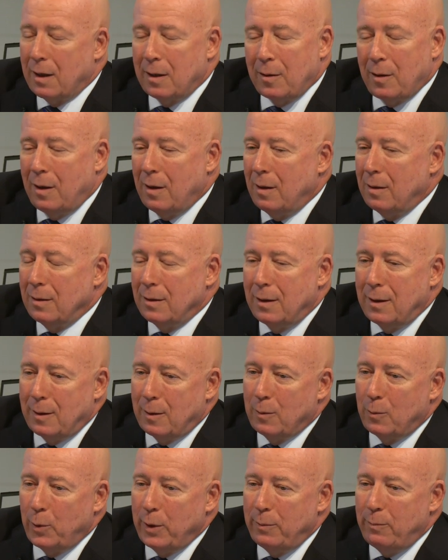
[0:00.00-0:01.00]
at all.
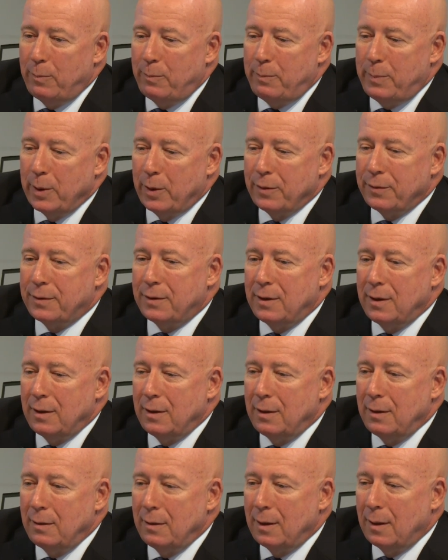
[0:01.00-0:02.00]
Uh, we built
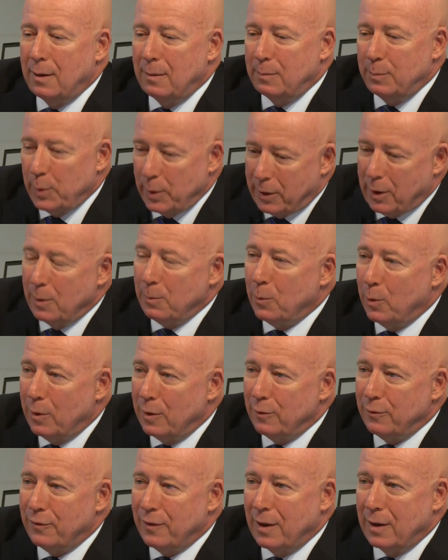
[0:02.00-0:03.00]
the uh, brick and
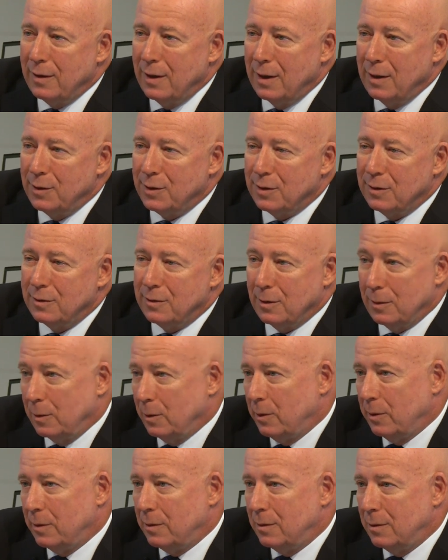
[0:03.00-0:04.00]
mortar foundation to
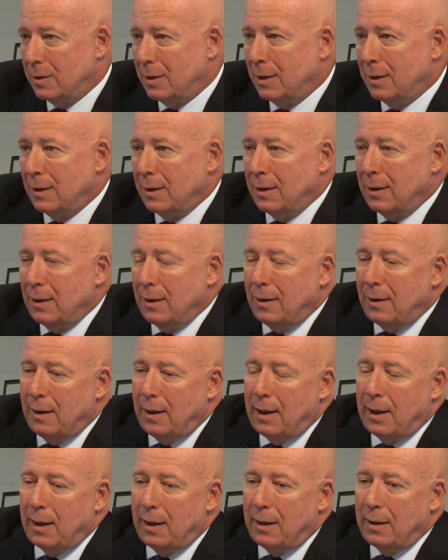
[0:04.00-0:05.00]
learn. Mm -hmm.
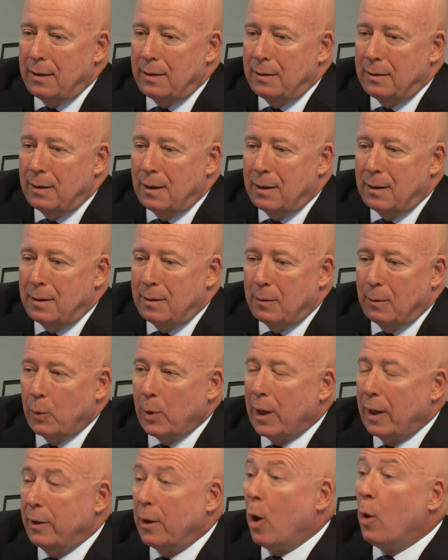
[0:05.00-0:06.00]
And uh,
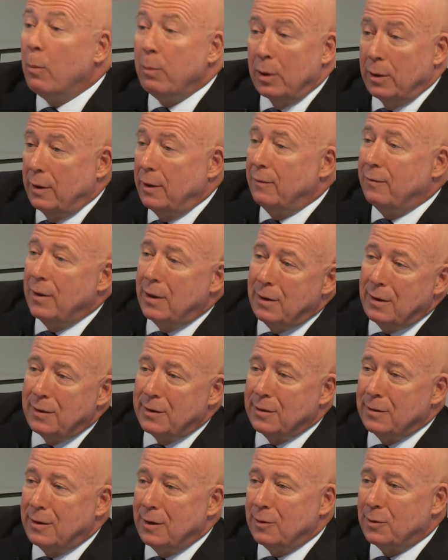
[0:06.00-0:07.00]
what I don't believe in
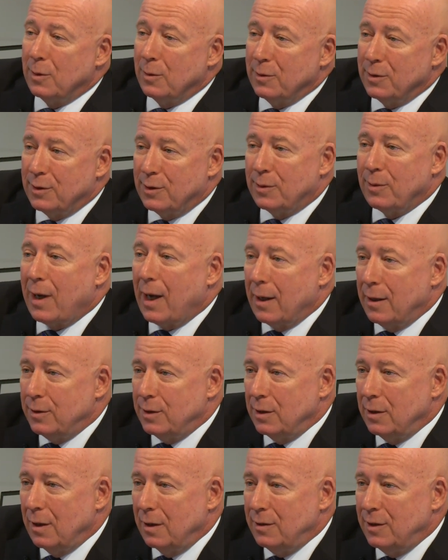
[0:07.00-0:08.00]
is a digital
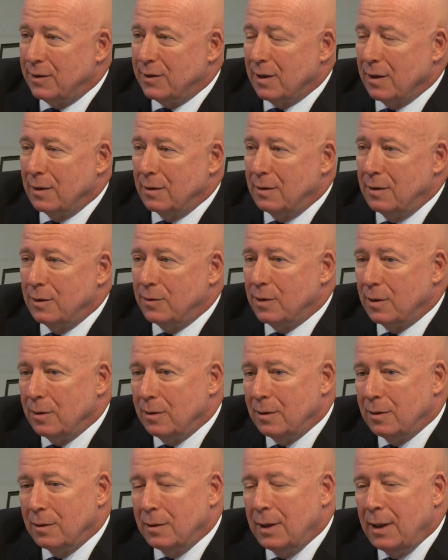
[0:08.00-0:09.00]
strategy. I just think
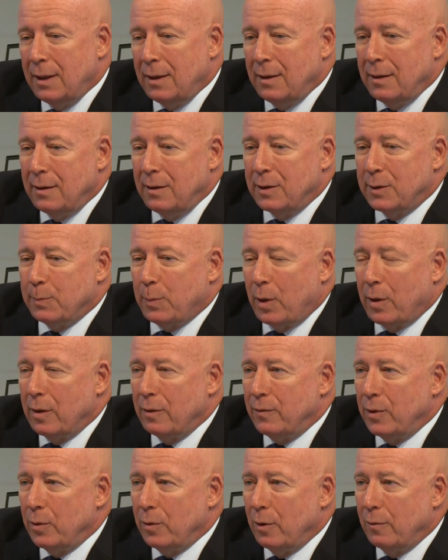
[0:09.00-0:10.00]
digital is part
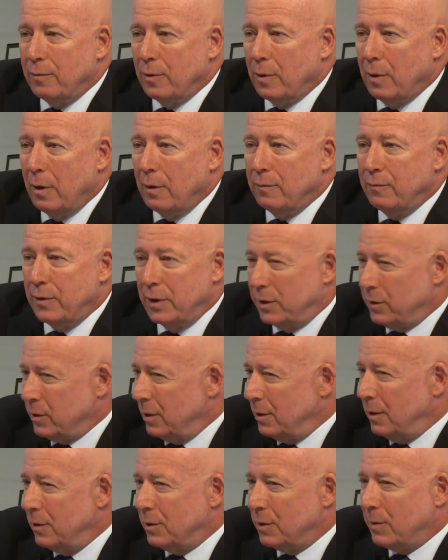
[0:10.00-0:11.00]
of your overall
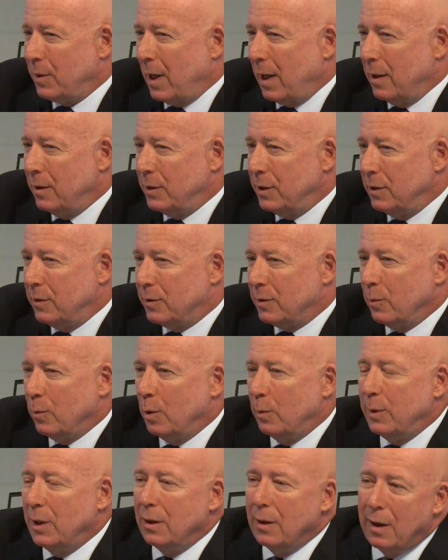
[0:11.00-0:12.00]
vision and strategy. So
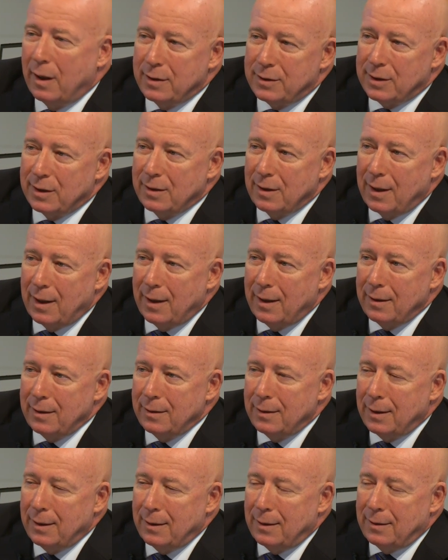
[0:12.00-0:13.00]
we'll be launching that
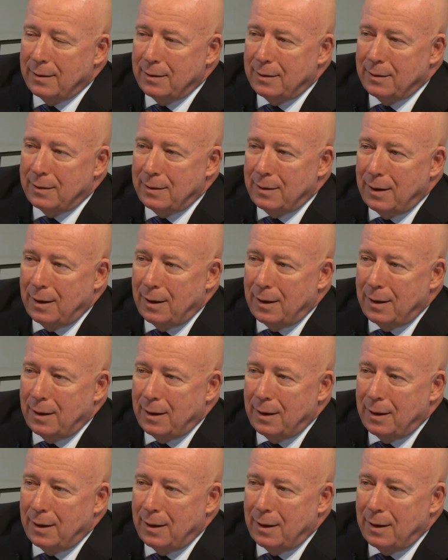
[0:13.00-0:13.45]
in